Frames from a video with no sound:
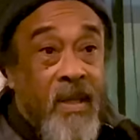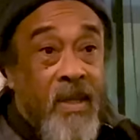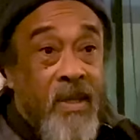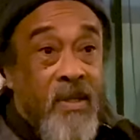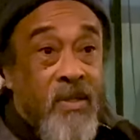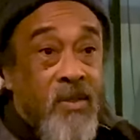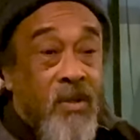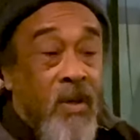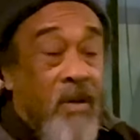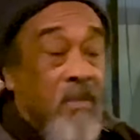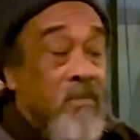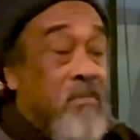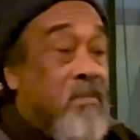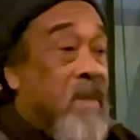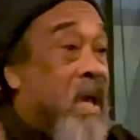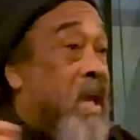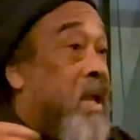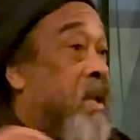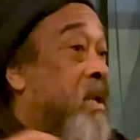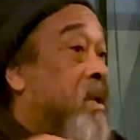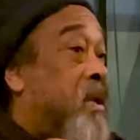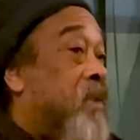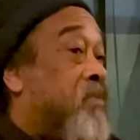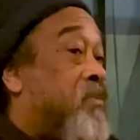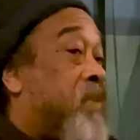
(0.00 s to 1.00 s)
It's got
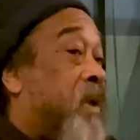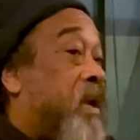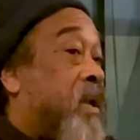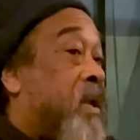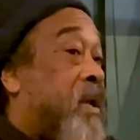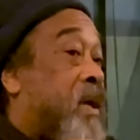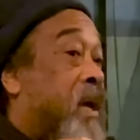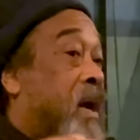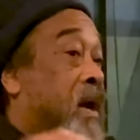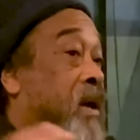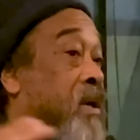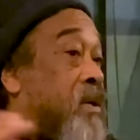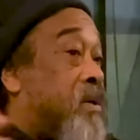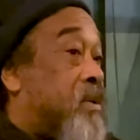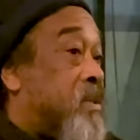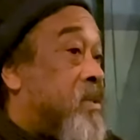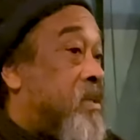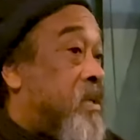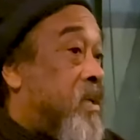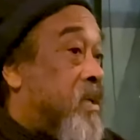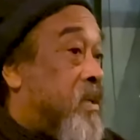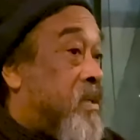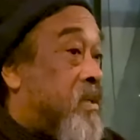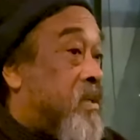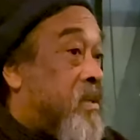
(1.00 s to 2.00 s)
many different
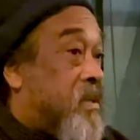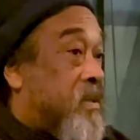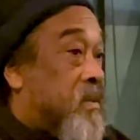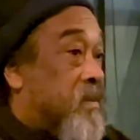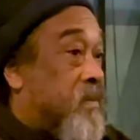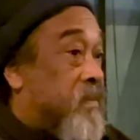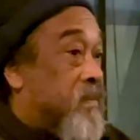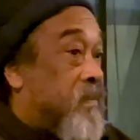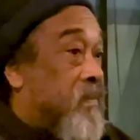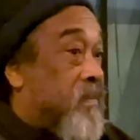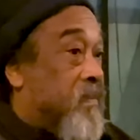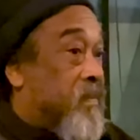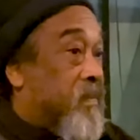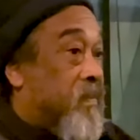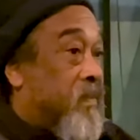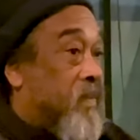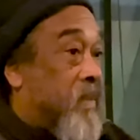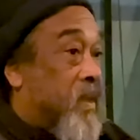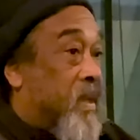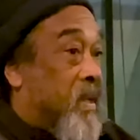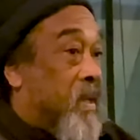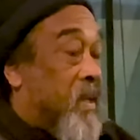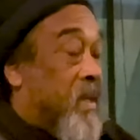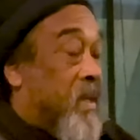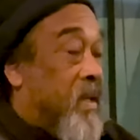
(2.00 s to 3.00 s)
characters in it.
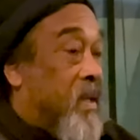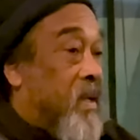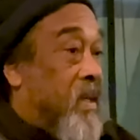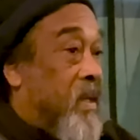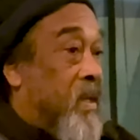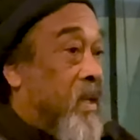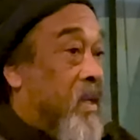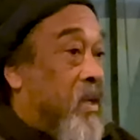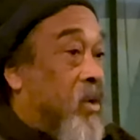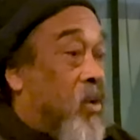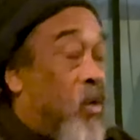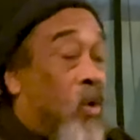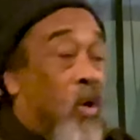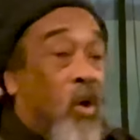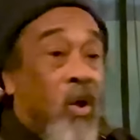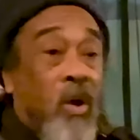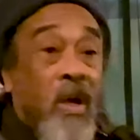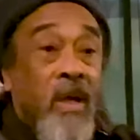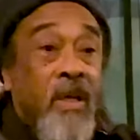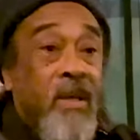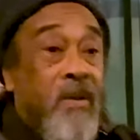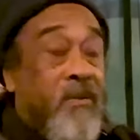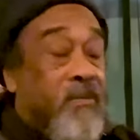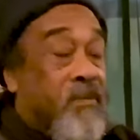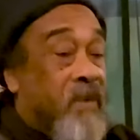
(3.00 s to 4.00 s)
They
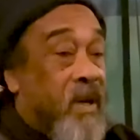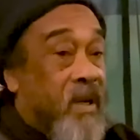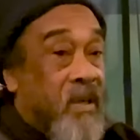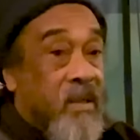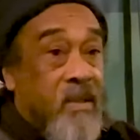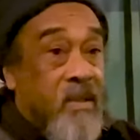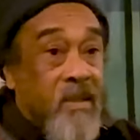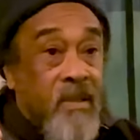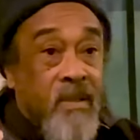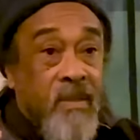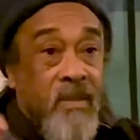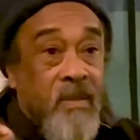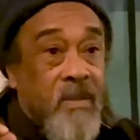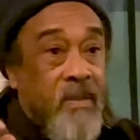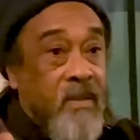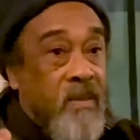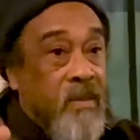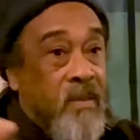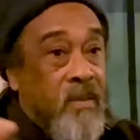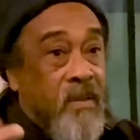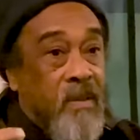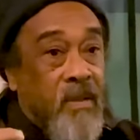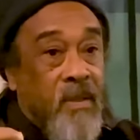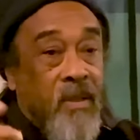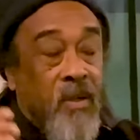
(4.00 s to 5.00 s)
all are different.
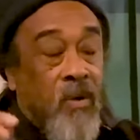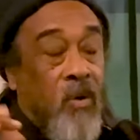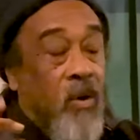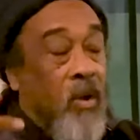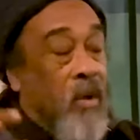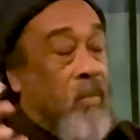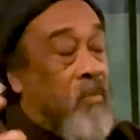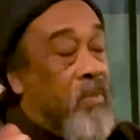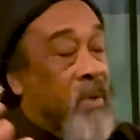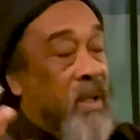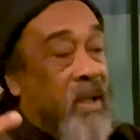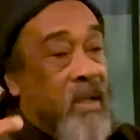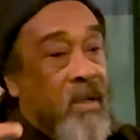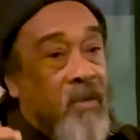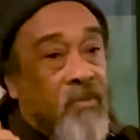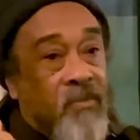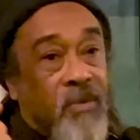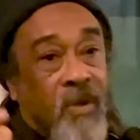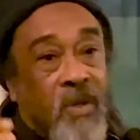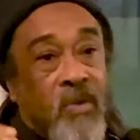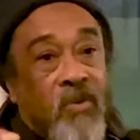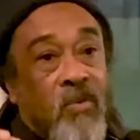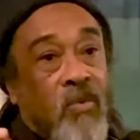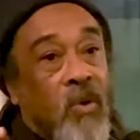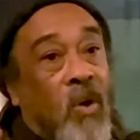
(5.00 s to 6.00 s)
They all play
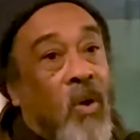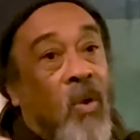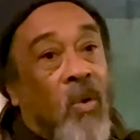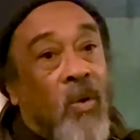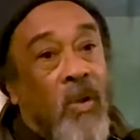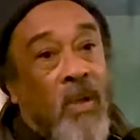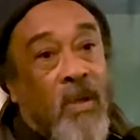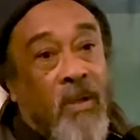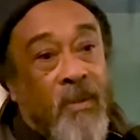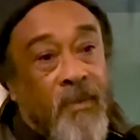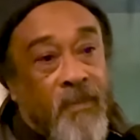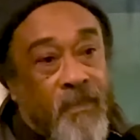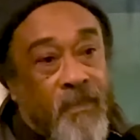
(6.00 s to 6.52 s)
different role.